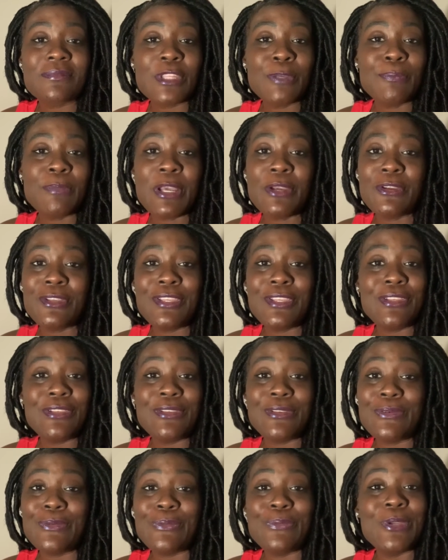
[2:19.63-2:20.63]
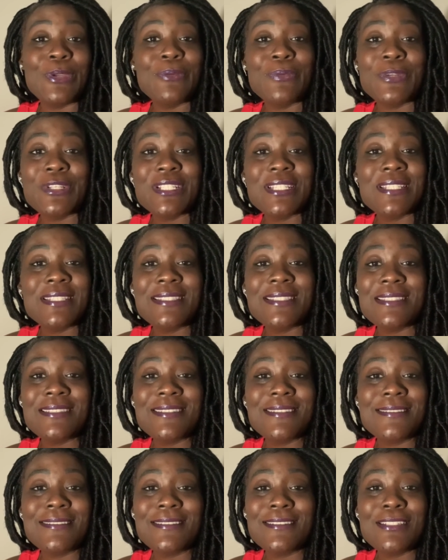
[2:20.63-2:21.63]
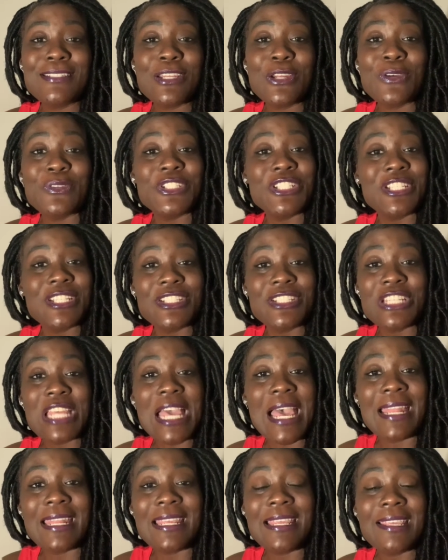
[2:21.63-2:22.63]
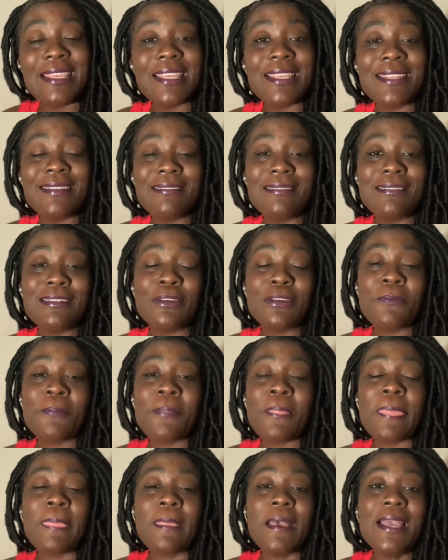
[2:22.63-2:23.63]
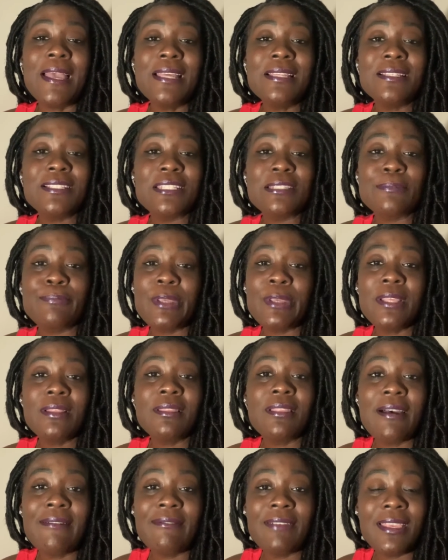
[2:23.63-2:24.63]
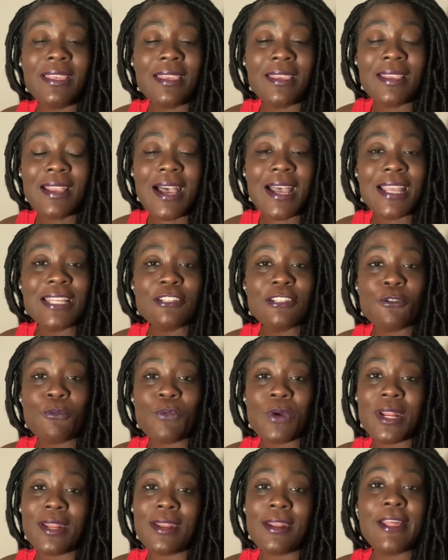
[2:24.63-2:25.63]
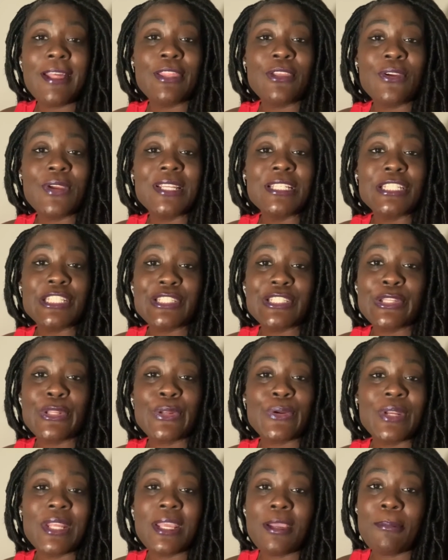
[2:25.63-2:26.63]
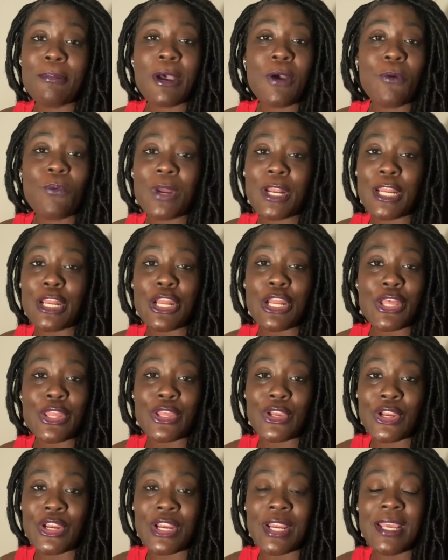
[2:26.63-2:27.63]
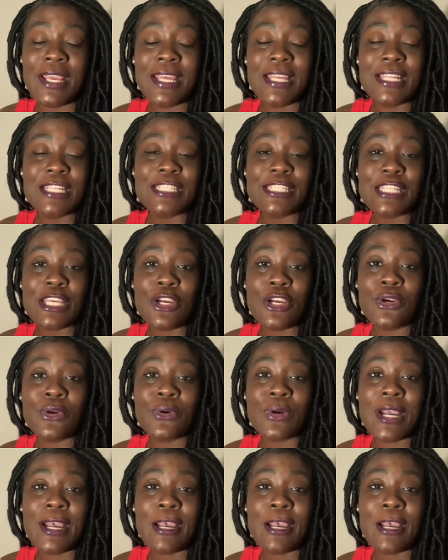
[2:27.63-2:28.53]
but we were just, you know, chit-chatting and just being loving and kind to one another and just learning about one another. So